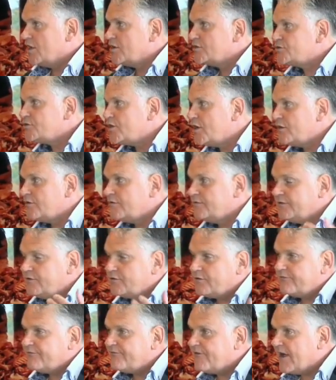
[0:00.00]
So you've
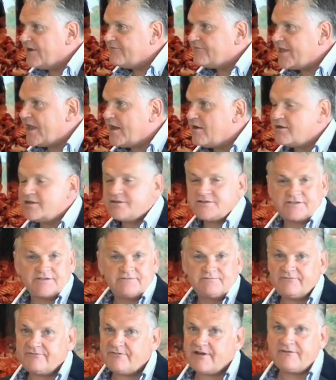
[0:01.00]
got 5
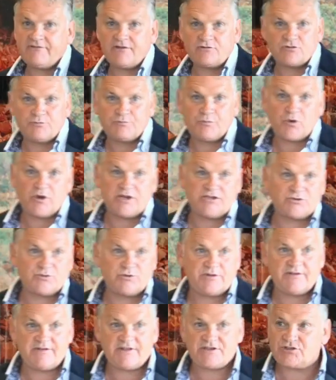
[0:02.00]
carats, 500 points
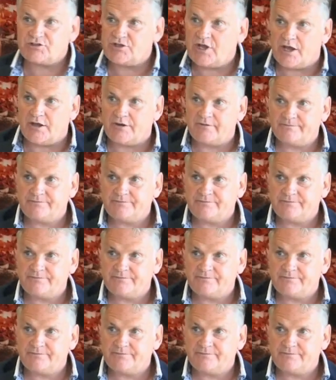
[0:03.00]
within a stone.